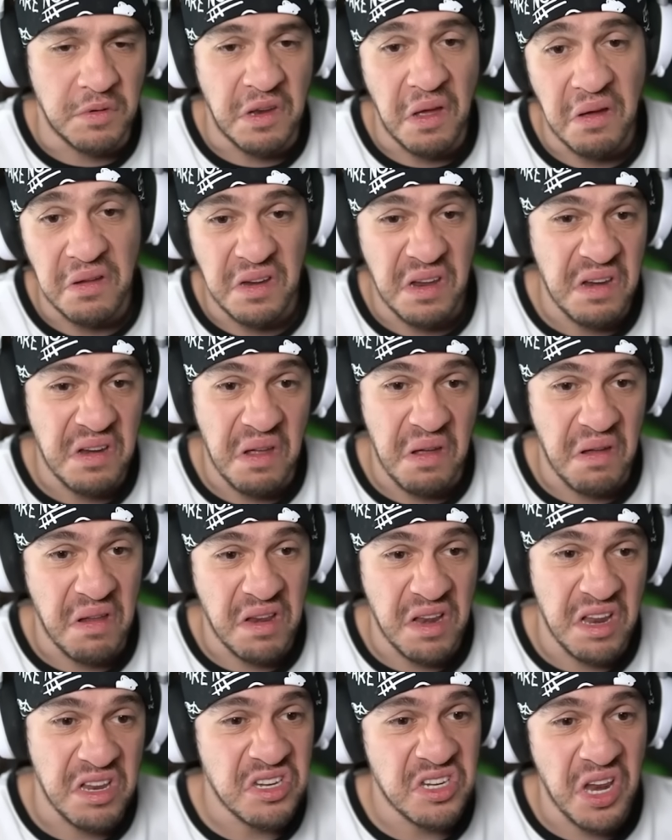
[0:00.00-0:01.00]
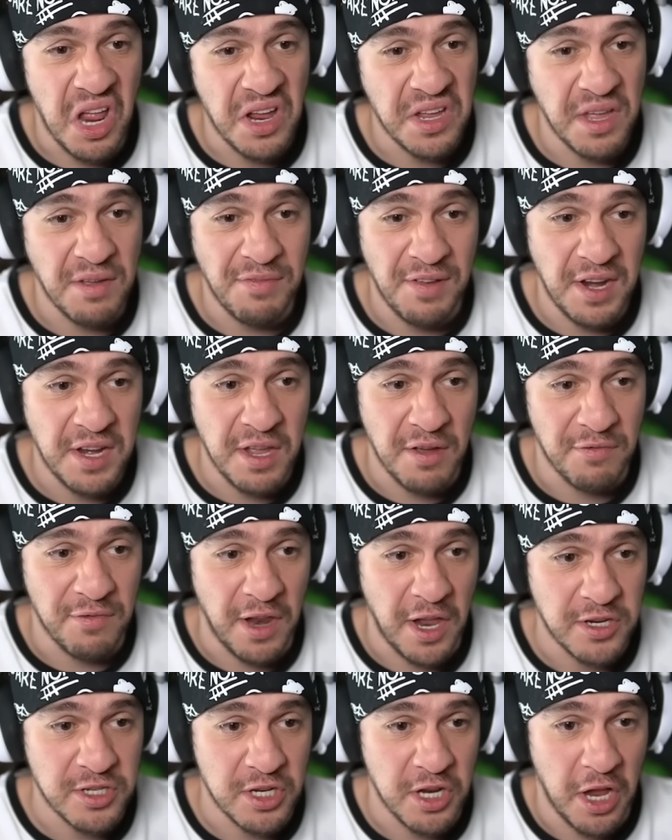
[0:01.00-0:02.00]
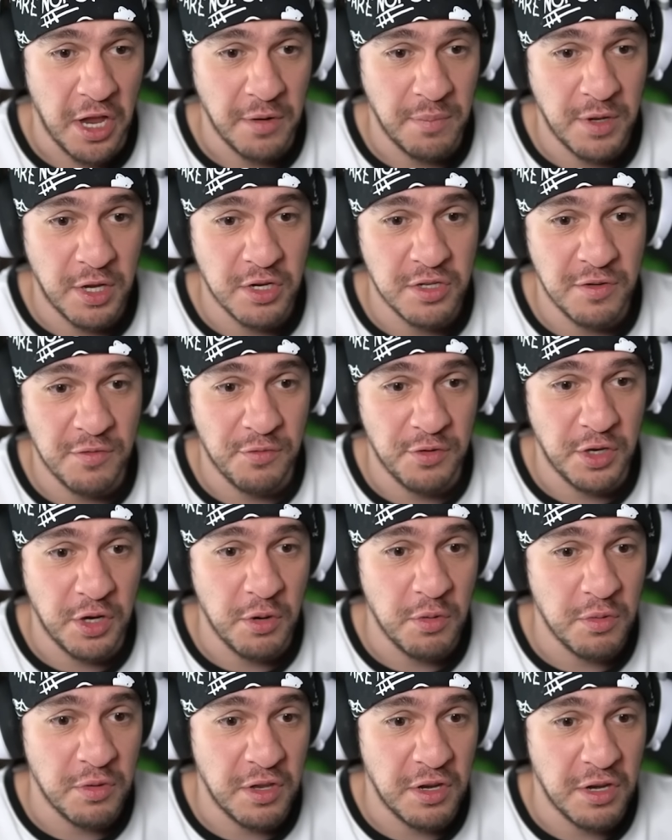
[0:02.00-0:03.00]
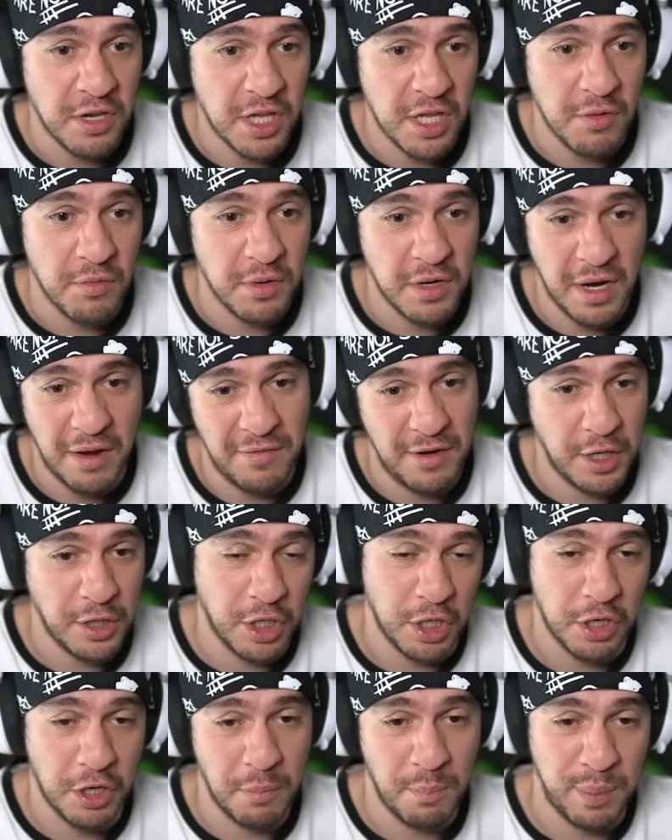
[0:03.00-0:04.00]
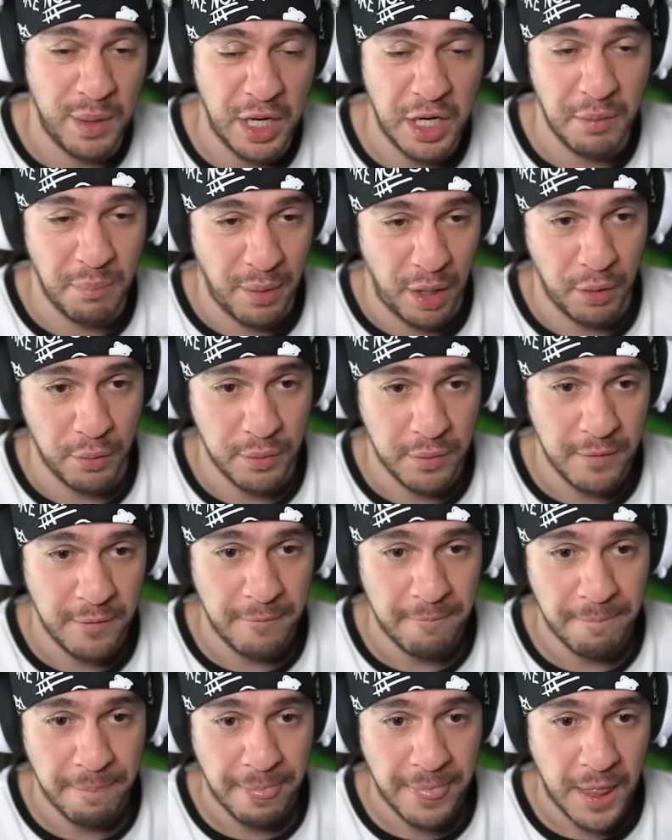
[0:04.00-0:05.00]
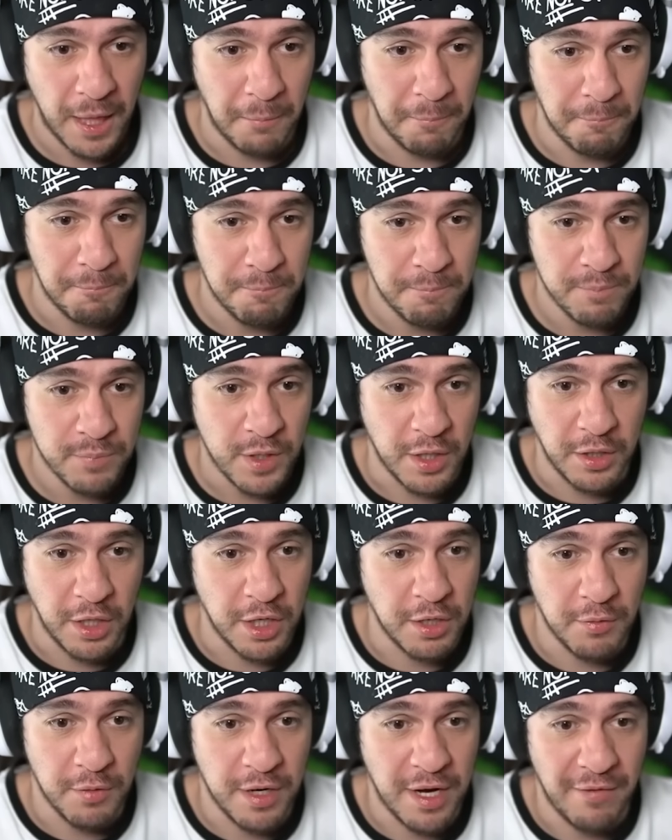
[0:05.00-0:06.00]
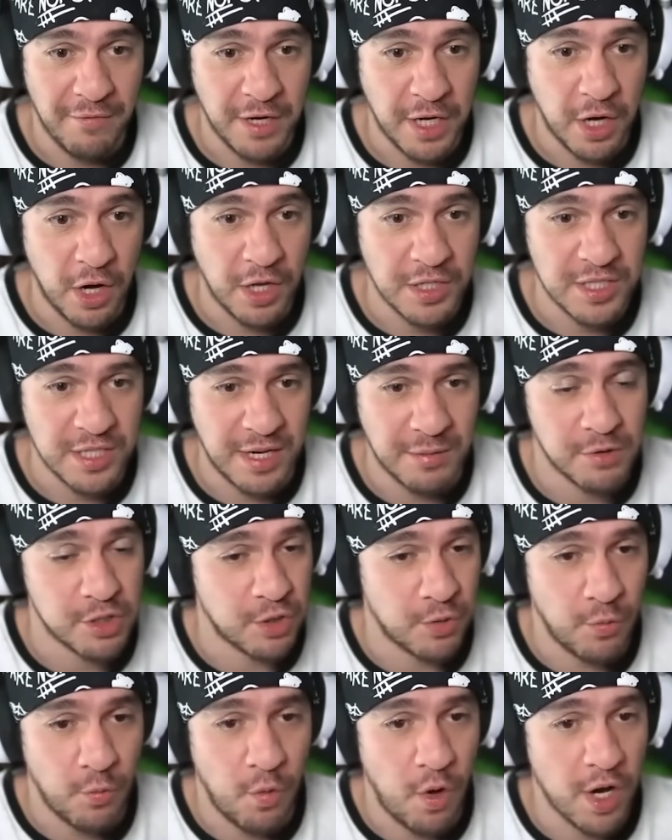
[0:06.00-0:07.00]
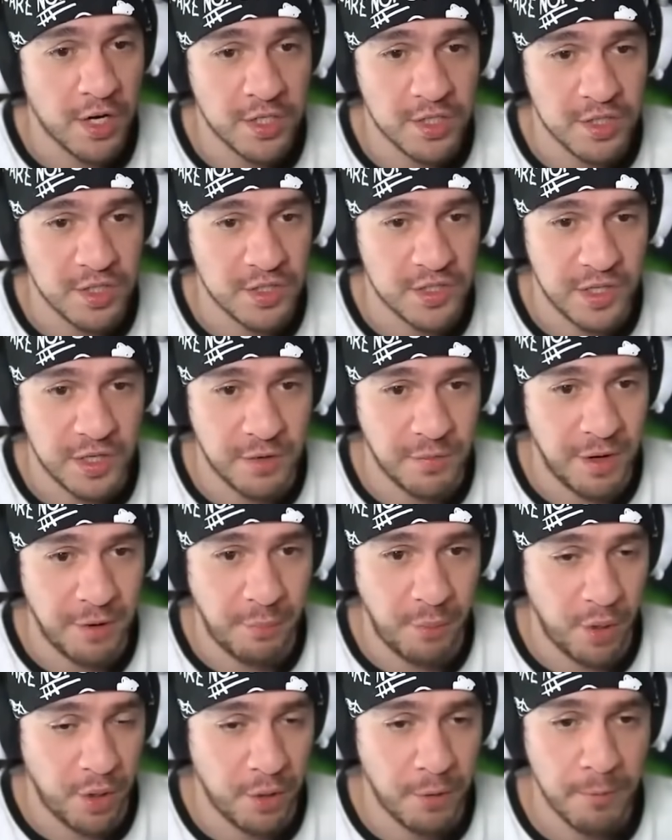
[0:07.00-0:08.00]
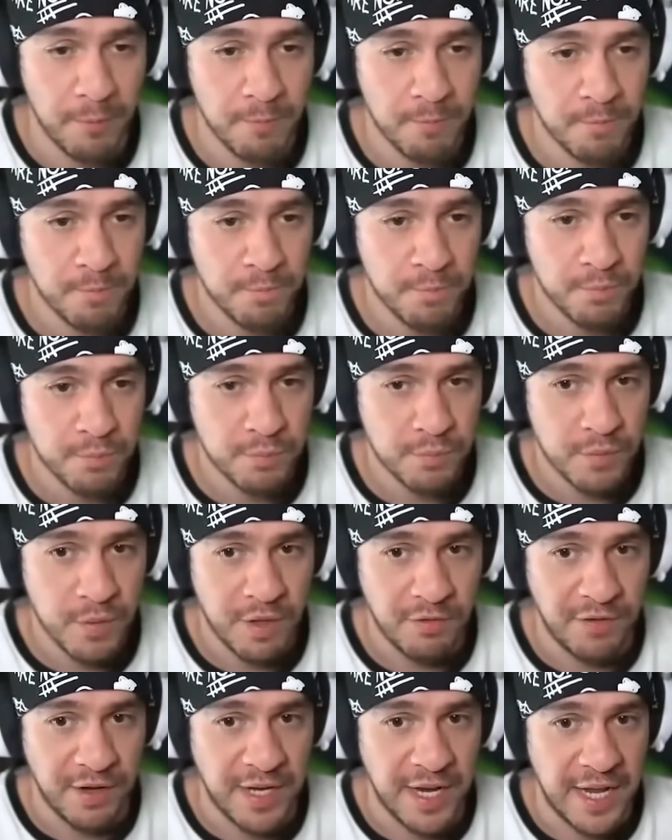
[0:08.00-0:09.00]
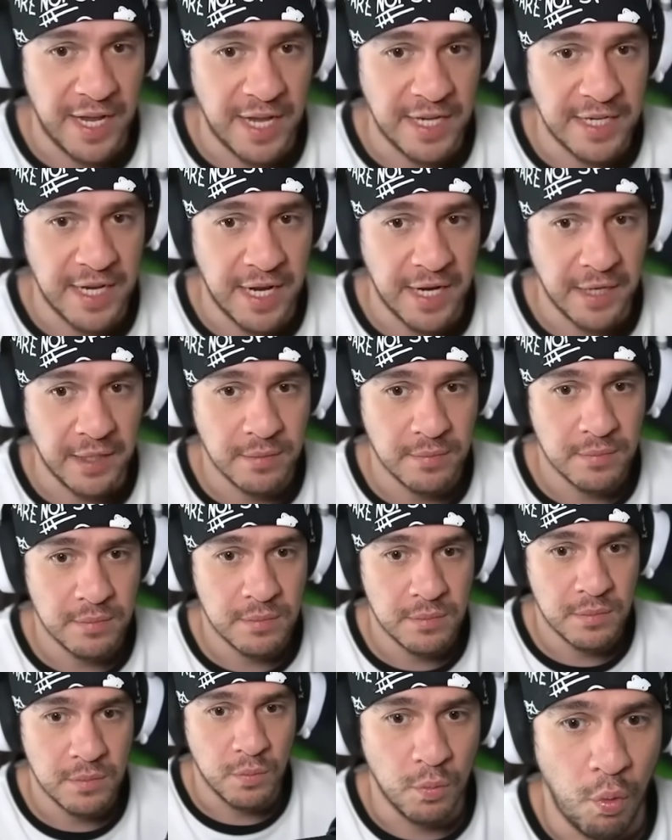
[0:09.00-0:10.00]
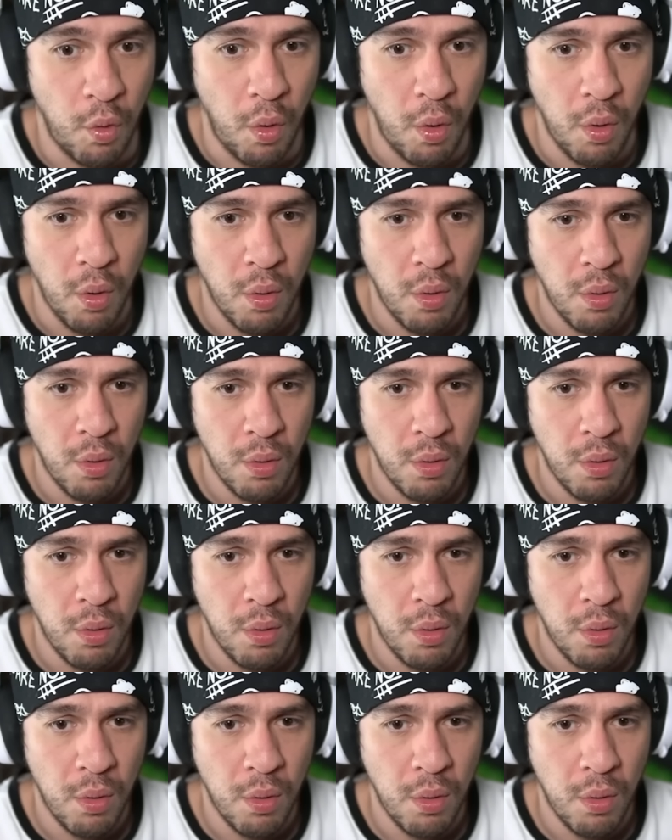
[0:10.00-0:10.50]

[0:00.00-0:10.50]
No, no, no. Let's not give Eddie a flashlight, because if we do, then he wouldn't have anything to complain about. Hmm? And then he wouldn't have any content. I'm just going to walk into the Slenderman part. If I die, I die. Whoa.